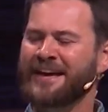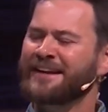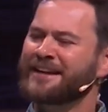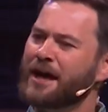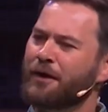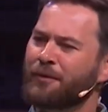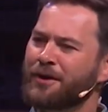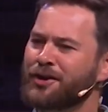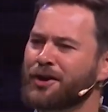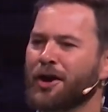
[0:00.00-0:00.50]

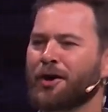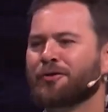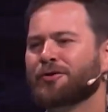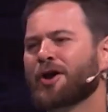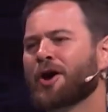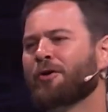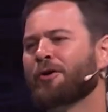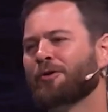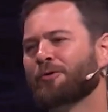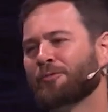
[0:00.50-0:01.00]
Now we know
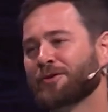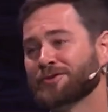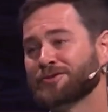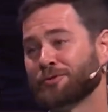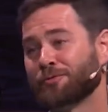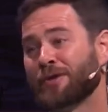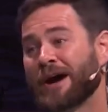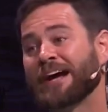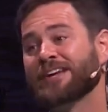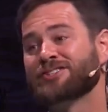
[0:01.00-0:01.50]
Noah was
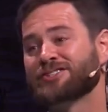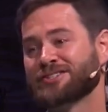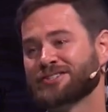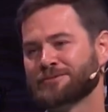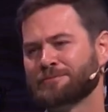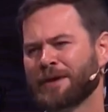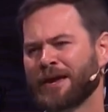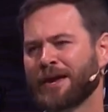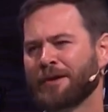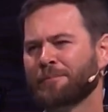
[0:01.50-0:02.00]
a
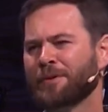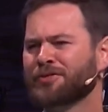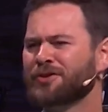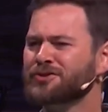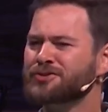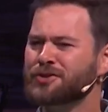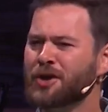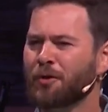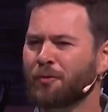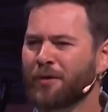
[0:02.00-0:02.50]
righteous man, but
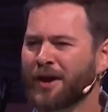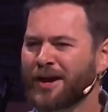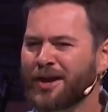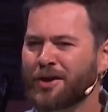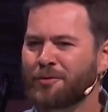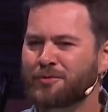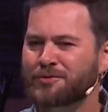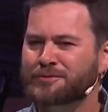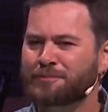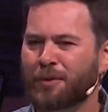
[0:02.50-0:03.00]
there's no way
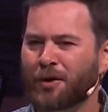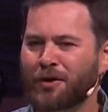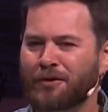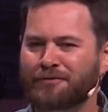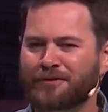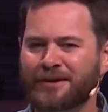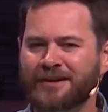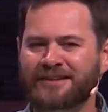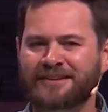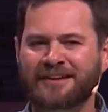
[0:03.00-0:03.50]
he was
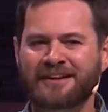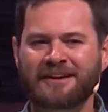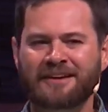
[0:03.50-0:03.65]
perfect.